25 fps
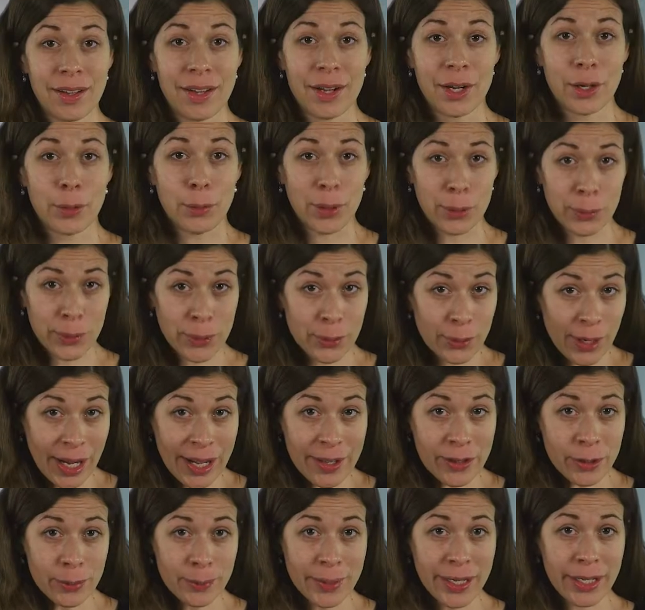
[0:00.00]
When we
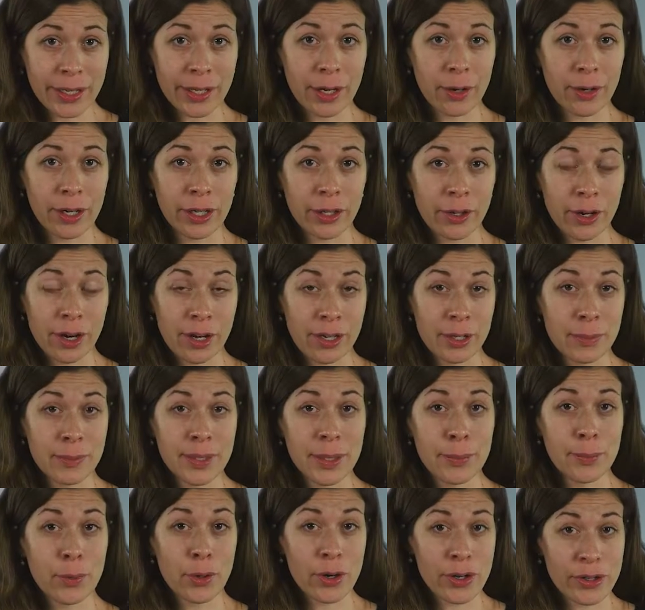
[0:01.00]
try to make our
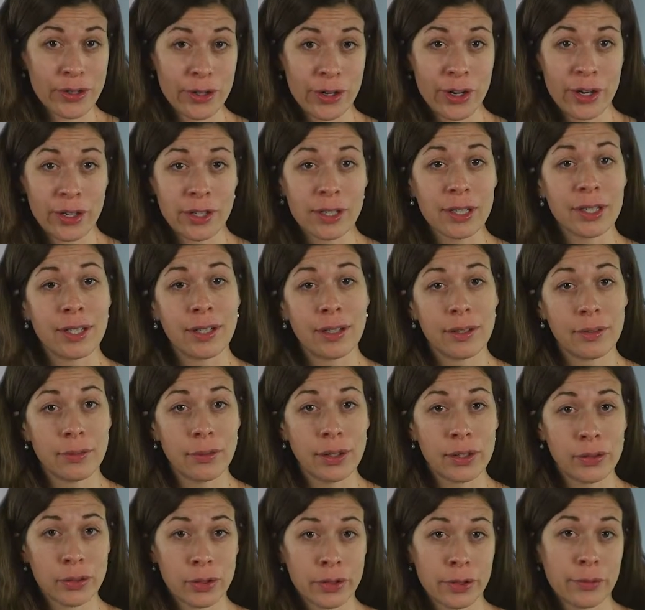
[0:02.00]
economy more circular and
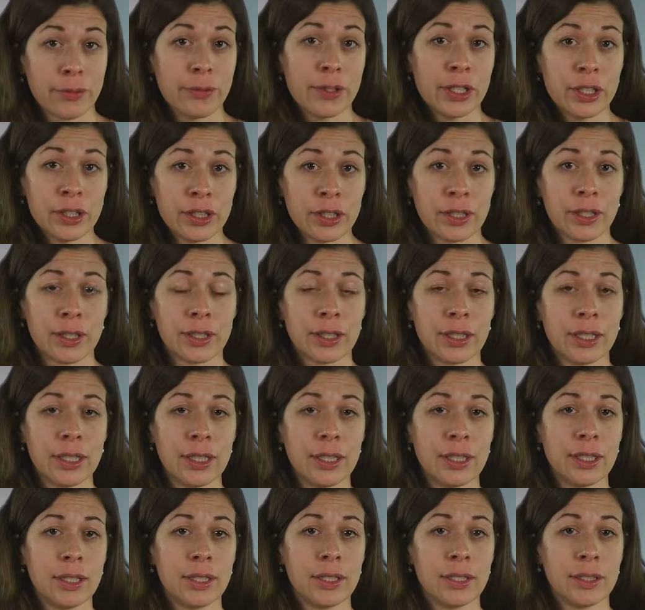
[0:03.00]
resource efficient,
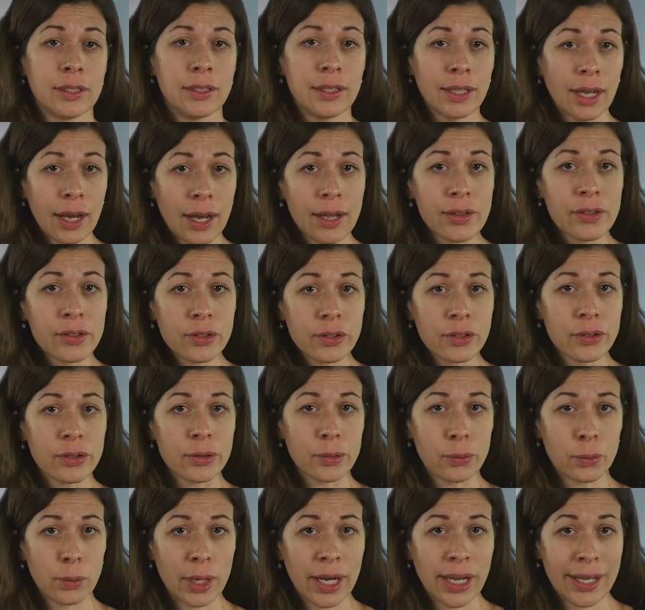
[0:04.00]
the answers
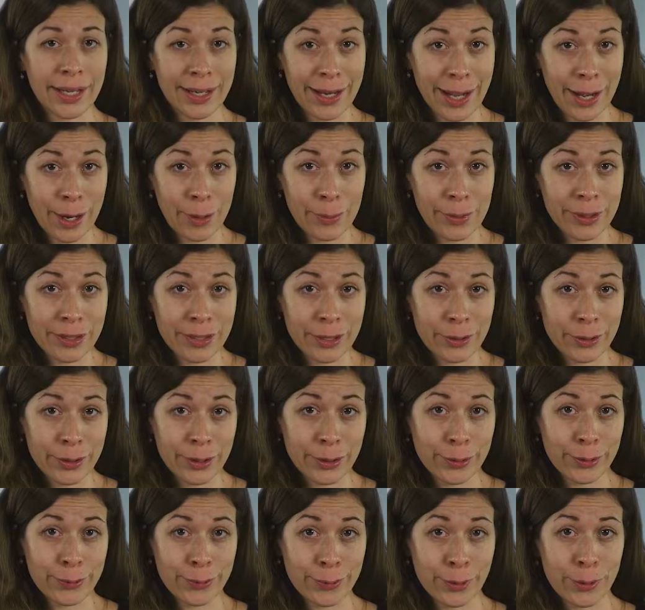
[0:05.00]
to why and how
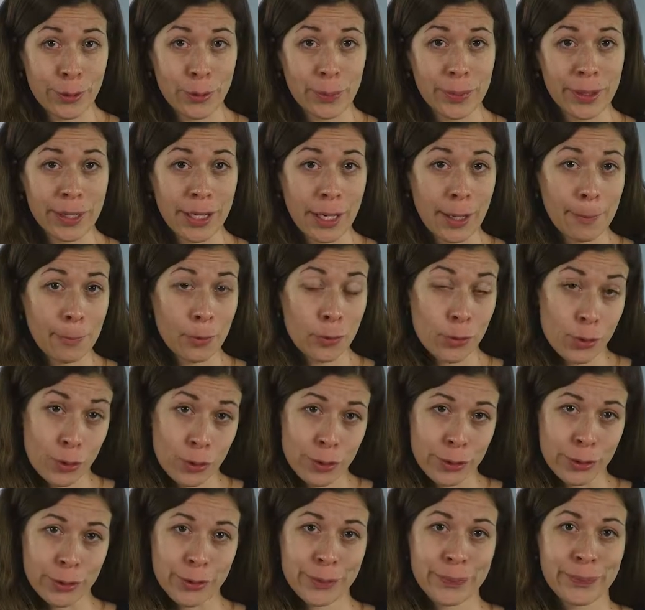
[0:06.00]
materials flow become
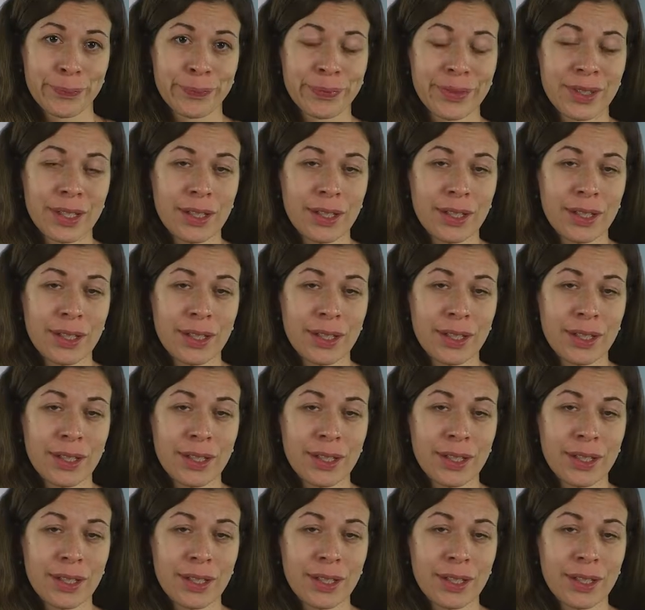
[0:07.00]
crucial.